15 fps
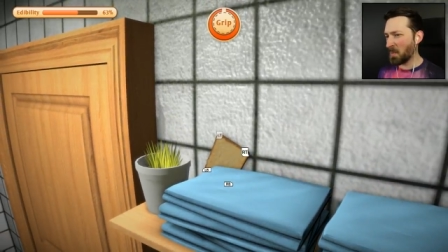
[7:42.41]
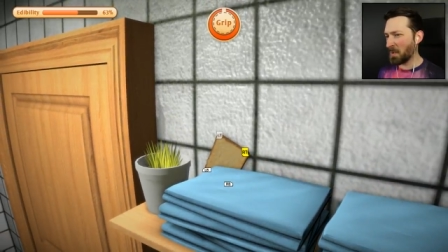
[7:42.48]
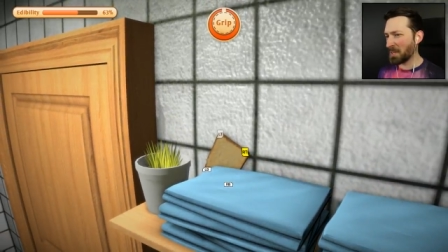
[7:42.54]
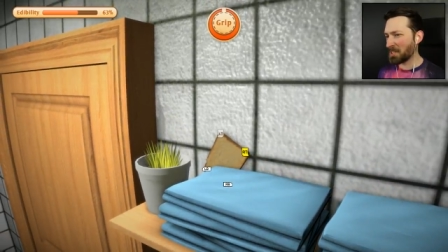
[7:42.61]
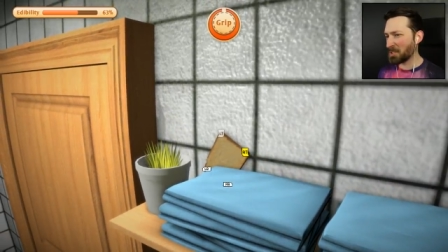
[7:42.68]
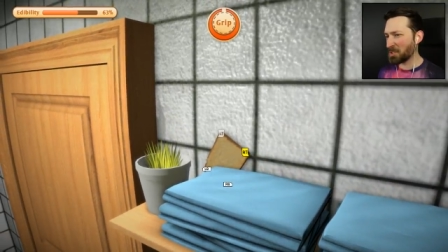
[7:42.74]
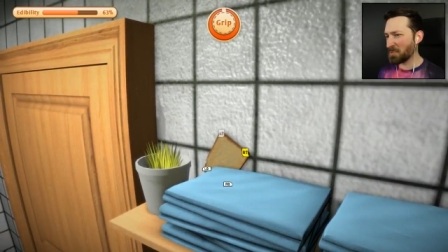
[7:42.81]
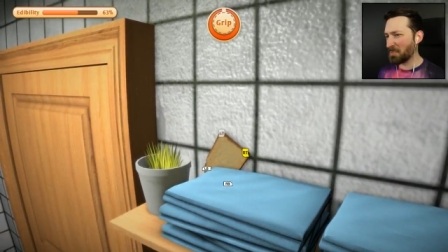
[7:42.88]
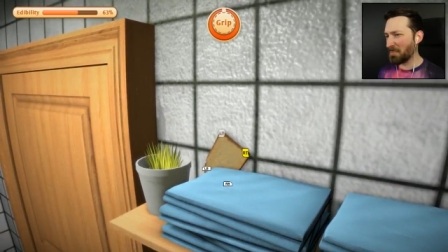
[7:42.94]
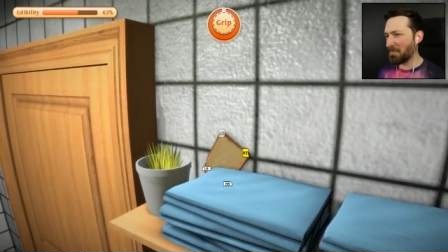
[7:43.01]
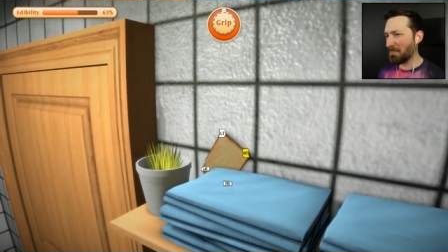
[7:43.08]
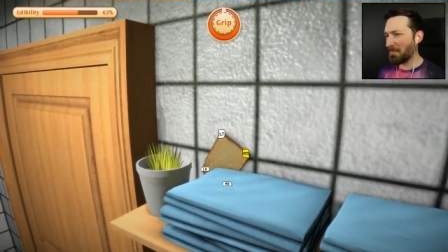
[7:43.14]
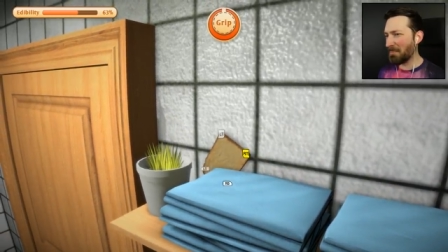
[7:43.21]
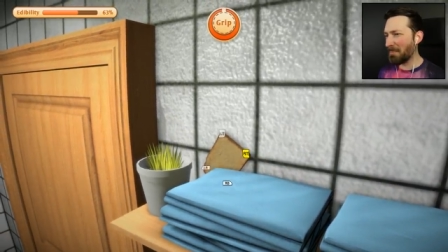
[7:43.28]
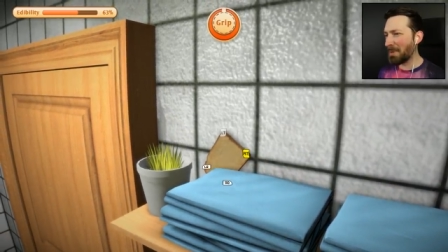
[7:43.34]
which
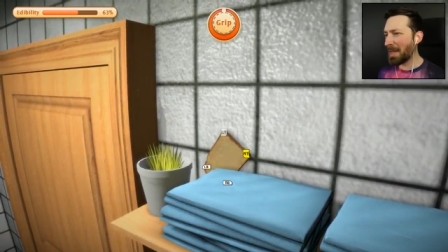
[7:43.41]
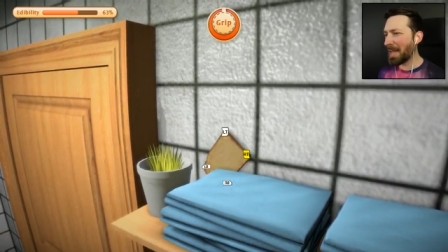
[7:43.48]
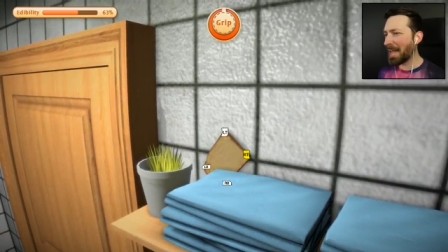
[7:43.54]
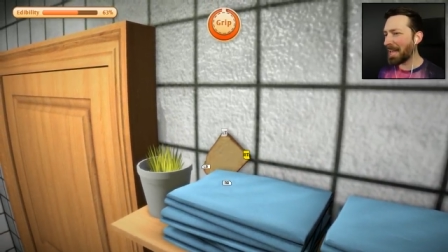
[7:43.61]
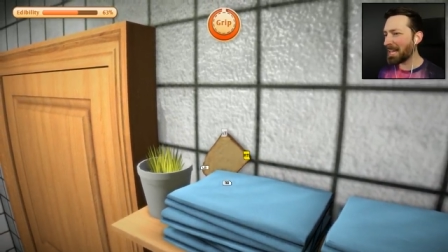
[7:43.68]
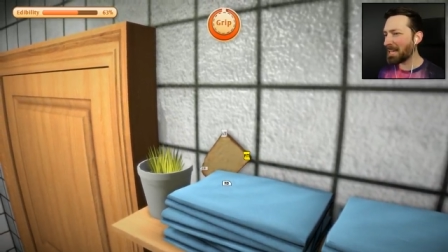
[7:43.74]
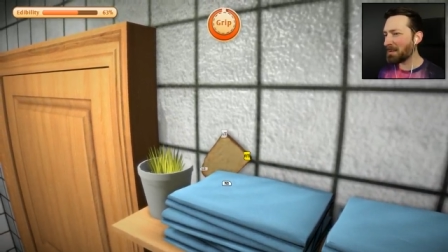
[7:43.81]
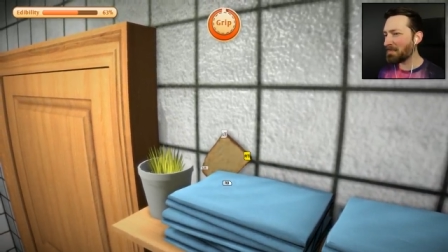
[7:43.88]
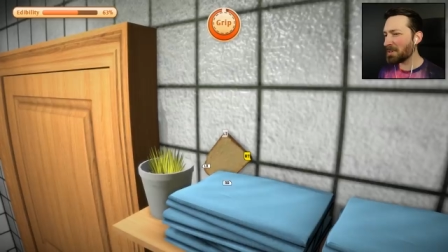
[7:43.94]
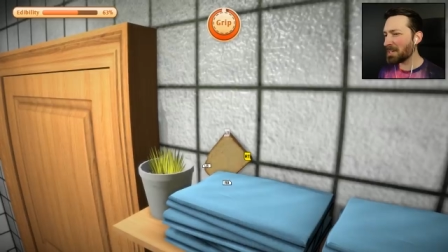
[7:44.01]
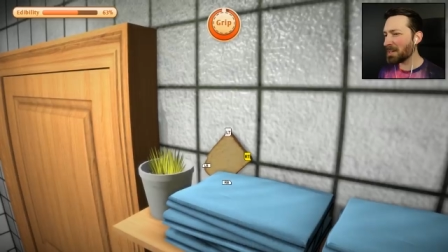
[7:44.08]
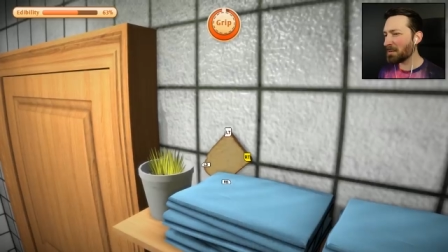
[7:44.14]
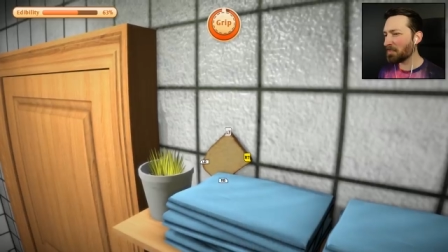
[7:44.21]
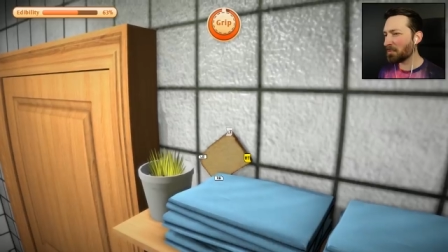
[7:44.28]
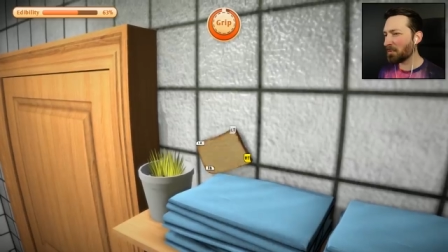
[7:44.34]
may
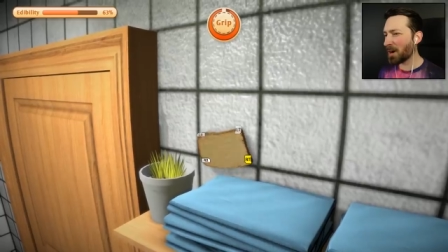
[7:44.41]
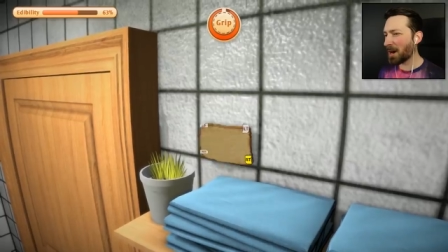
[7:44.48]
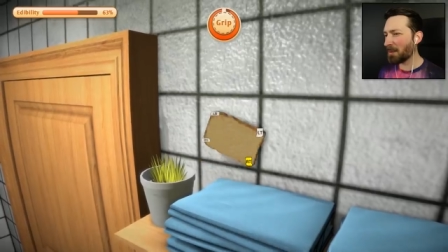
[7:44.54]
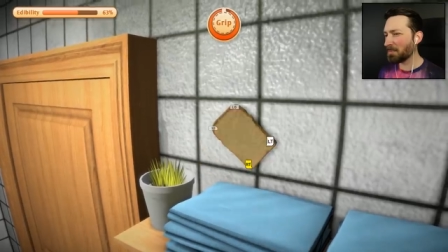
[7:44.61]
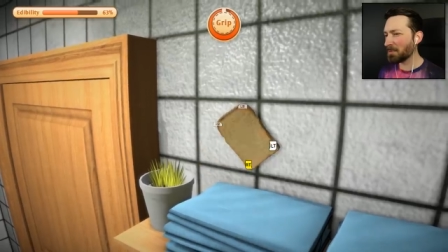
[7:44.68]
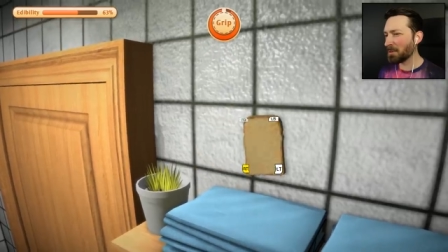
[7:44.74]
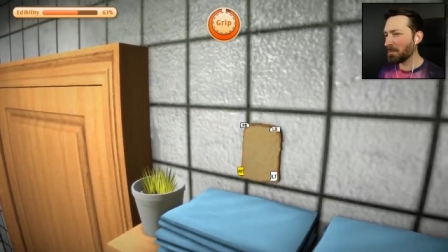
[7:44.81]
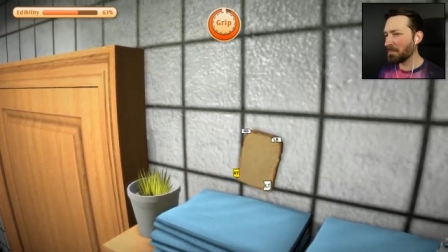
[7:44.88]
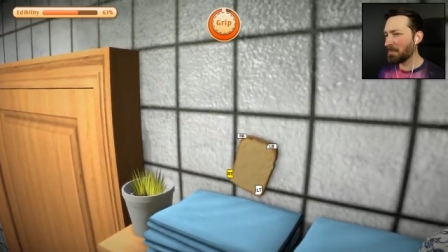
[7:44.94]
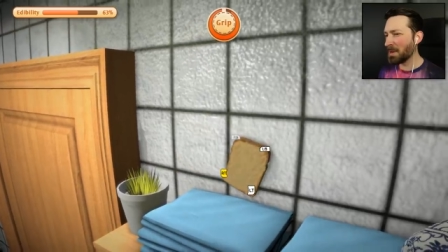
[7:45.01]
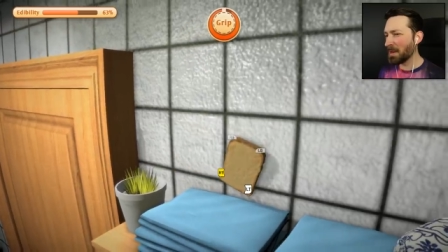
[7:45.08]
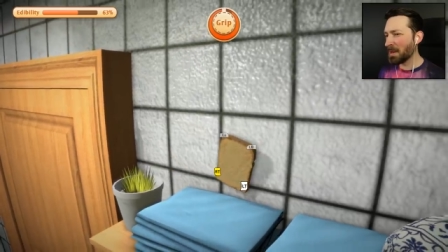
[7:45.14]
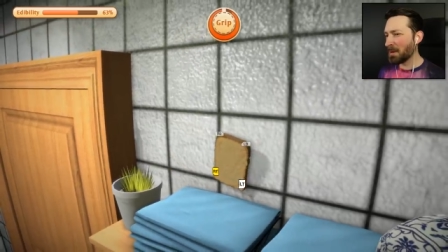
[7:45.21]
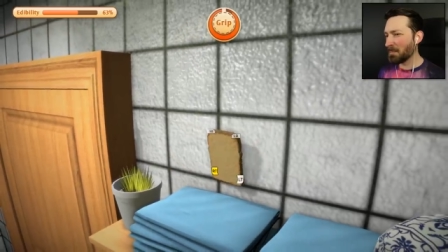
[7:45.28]
be a problem.